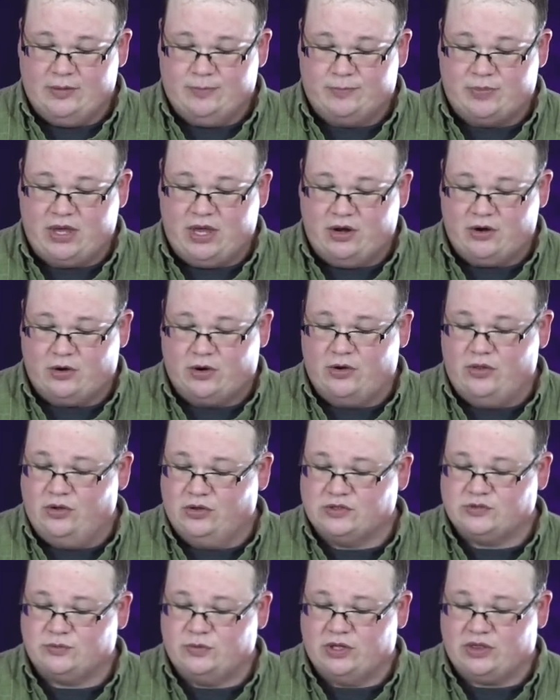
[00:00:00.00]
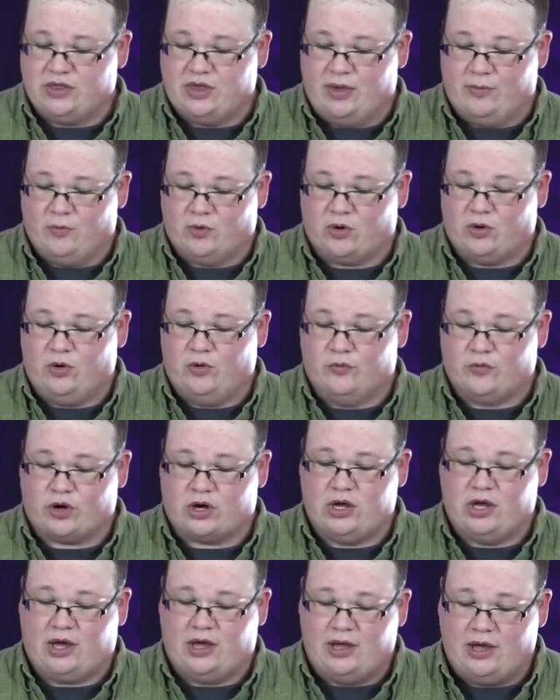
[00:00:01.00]
Peter and those with him were
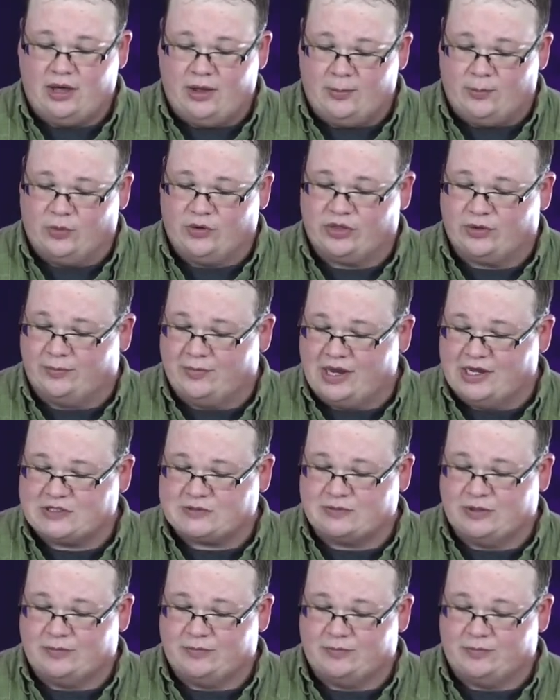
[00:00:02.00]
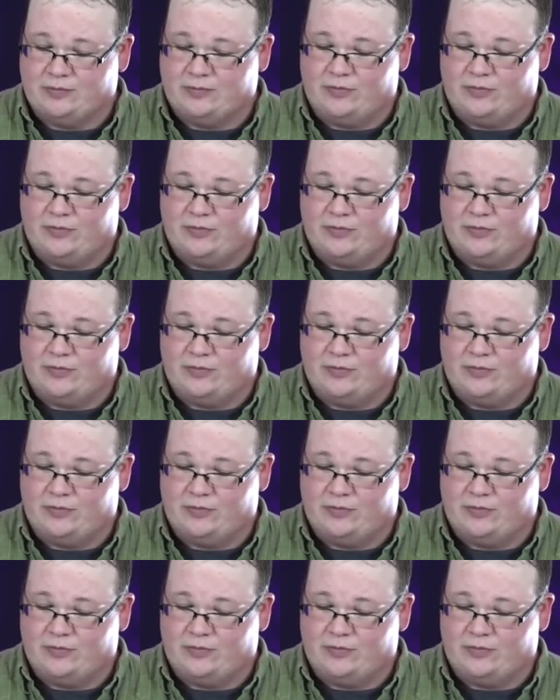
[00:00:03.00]
overcome with amazement